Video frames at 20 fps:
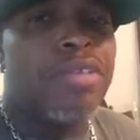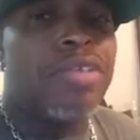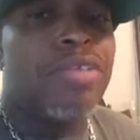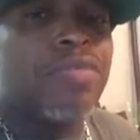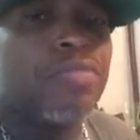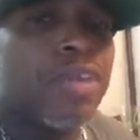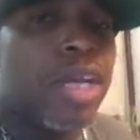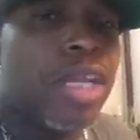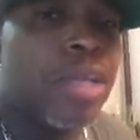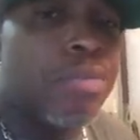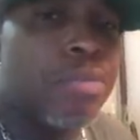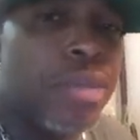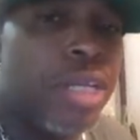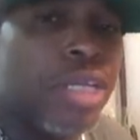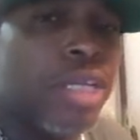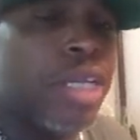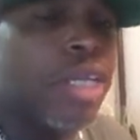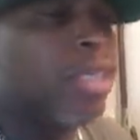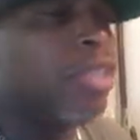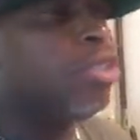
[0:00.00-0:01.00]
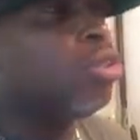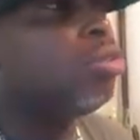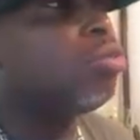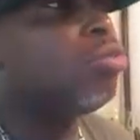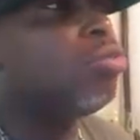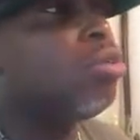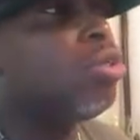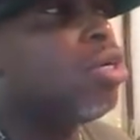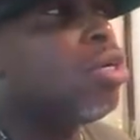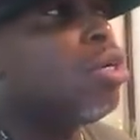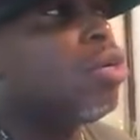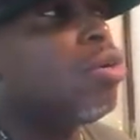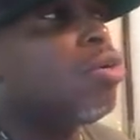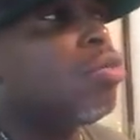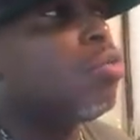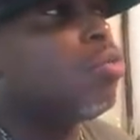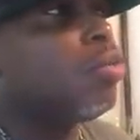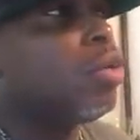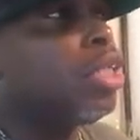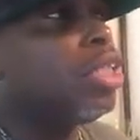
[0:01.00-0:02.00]
development into
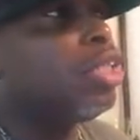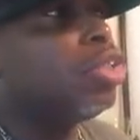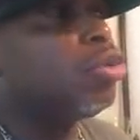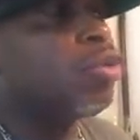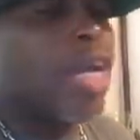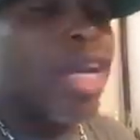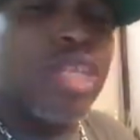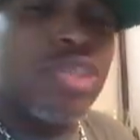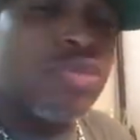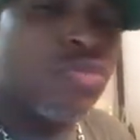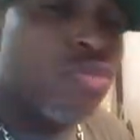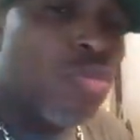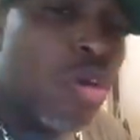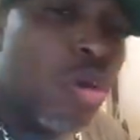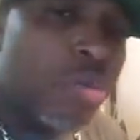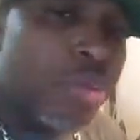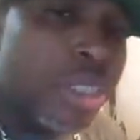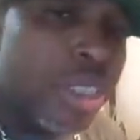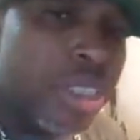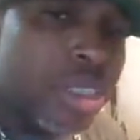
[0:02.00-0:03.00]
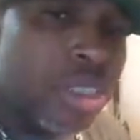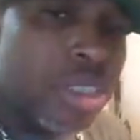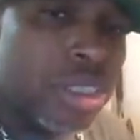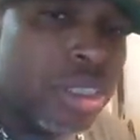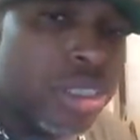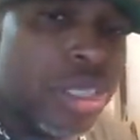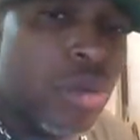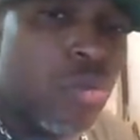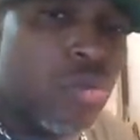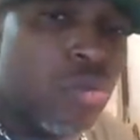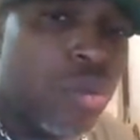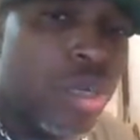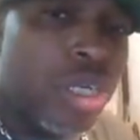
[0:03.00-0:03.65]
really transforming into their